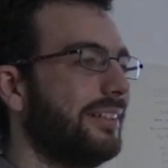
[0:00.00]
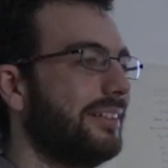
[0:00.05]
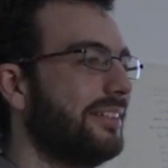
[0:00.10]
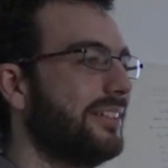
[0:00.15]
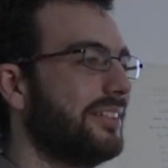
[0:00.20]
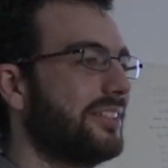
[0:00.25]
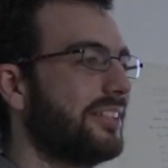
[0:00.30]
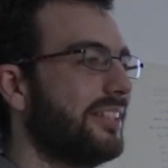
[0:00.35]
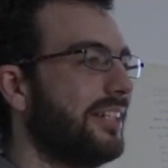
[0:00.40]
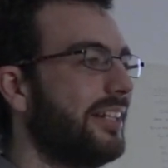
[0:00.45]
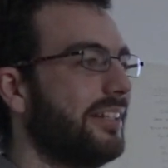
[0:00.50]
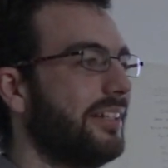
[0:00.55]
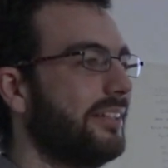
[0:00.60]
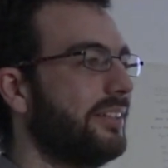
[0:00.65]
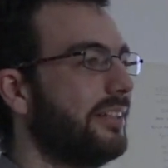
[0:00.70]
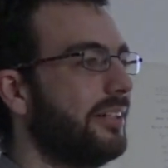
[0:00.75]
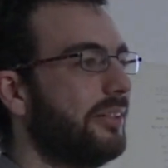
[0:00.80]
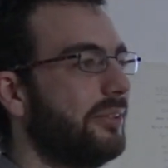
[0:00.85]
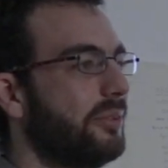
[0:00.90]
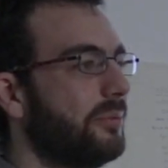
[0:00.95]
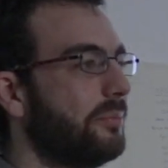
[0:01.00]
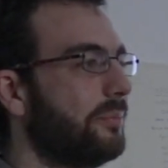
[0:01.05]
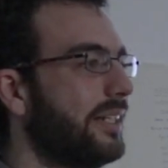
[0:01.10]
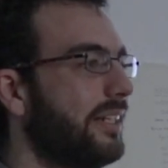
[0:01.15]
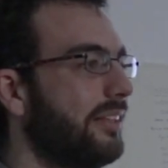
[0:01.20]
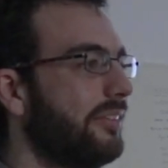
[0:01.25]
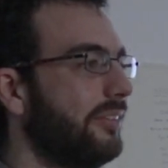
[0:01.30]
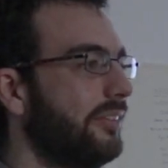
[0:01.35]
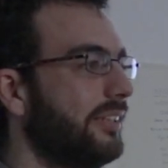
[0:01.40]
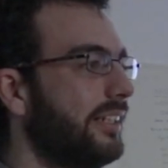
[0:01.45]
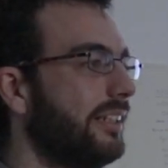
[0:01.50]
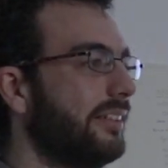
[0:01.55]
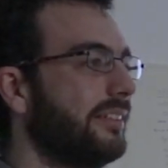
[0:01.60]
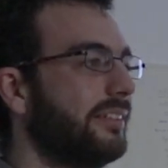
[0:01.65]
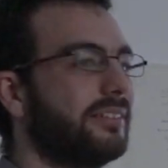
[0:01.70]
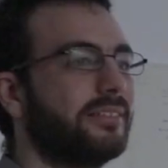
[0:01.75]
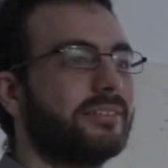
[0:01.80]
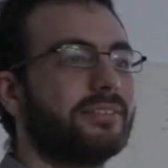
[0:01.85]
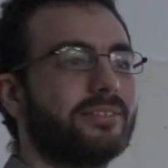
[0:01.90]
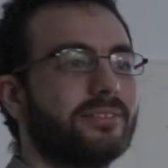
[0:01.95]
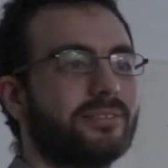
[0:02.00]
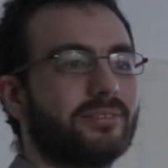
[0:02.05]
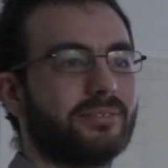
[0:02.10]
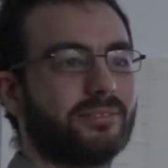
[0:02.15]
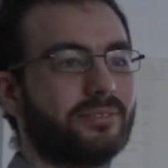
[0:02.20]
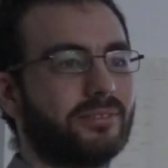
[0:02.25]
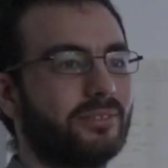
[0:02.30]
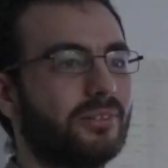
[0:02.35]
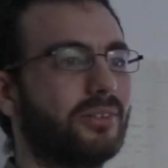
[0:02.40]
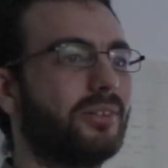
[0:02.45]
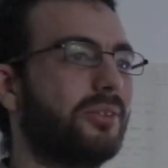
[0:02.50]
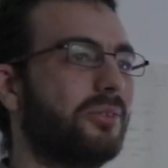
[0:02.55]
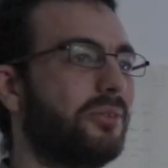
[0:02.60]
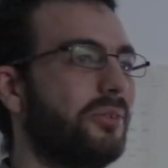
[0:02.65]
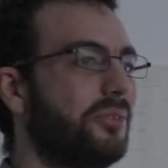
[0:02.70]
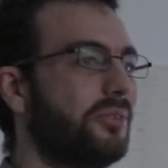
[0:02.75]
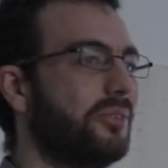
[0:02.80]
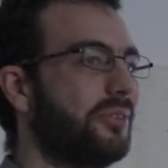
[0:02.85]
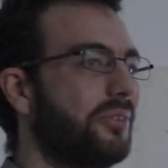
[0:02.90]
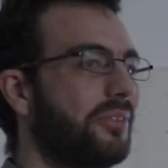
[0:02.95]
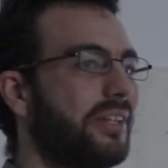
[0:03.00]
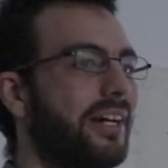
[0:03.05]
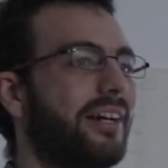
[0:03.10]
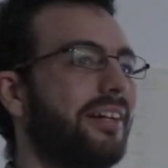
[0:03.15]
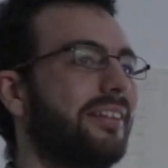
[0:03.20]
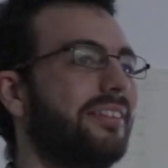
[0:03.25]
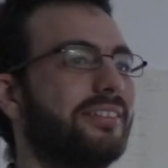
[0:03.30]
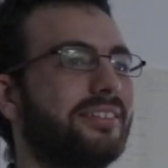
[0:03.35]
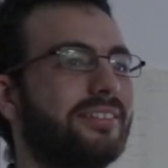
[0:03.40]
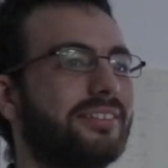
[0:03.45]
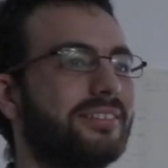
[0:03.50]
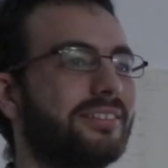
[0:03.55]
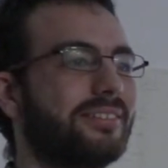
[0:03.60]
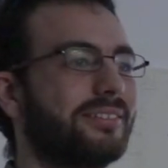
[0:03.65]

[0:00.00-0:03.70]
just lying down in bed all day, could you do that?